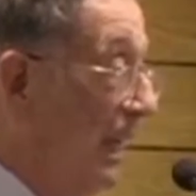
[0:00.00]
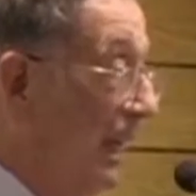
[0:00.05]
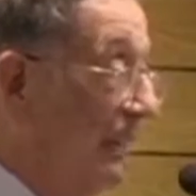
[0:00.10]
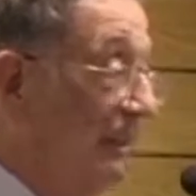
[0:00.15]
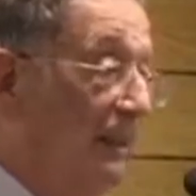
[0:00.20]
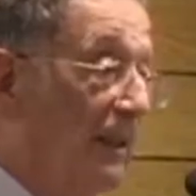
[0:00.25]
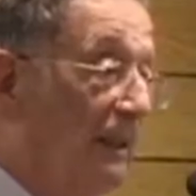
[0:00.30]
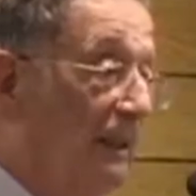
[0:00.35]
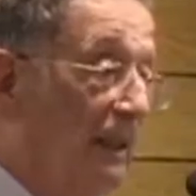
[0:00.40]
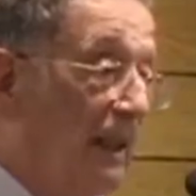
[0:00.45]

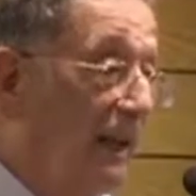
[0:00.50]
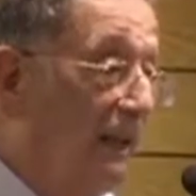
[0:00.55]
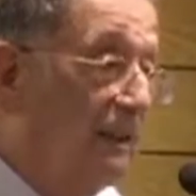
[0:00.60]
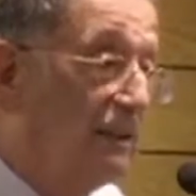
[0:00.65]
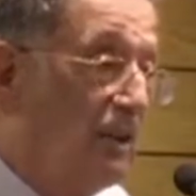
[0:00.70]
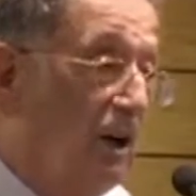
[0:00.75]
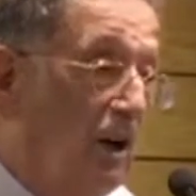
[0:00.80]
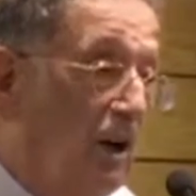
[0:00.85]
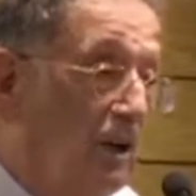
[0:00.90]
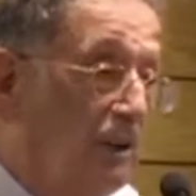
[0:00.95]
and then
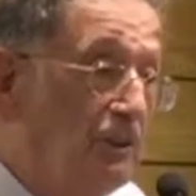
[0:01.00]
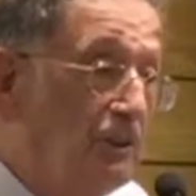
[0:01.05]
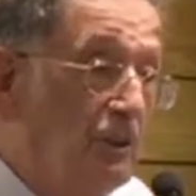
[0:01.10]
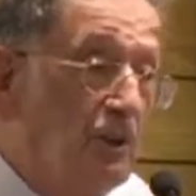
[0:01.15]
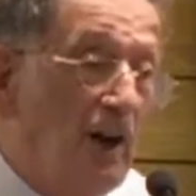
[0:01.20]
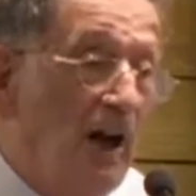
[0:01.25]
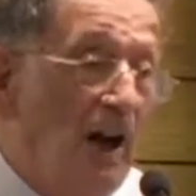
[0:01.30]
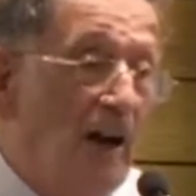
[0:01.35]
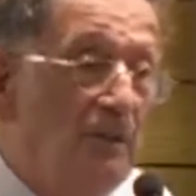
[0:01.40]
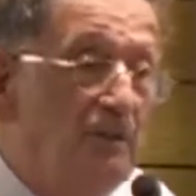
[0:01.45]
later on,
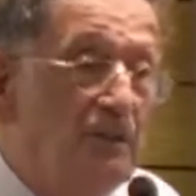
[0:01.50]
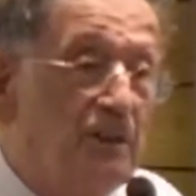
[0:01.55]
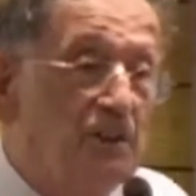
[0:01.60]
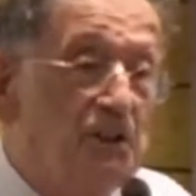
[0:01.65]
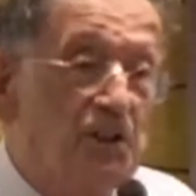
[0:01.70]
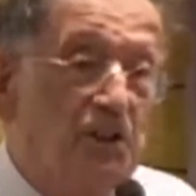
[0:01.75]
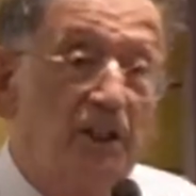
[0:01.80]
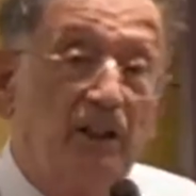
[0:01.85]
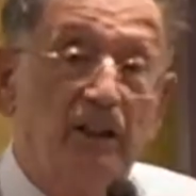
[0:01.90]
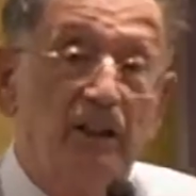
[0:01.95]
you have the
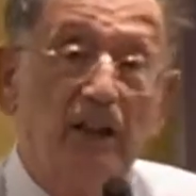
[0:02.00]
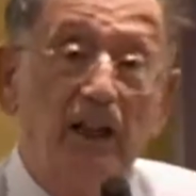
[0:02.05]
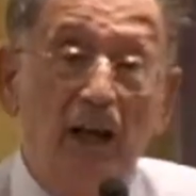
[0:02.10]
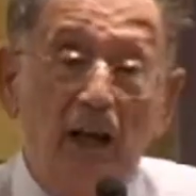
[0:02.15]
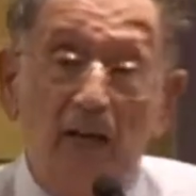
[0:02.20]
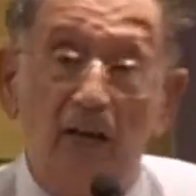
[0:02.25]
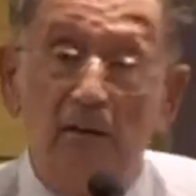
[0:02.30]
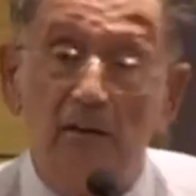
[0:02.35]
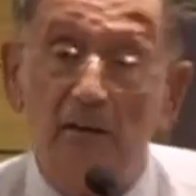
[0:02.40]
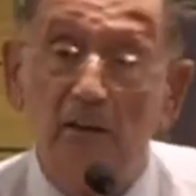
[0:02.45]

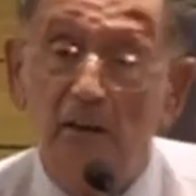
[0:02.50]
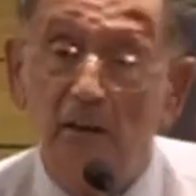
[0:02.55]
Shekhinah,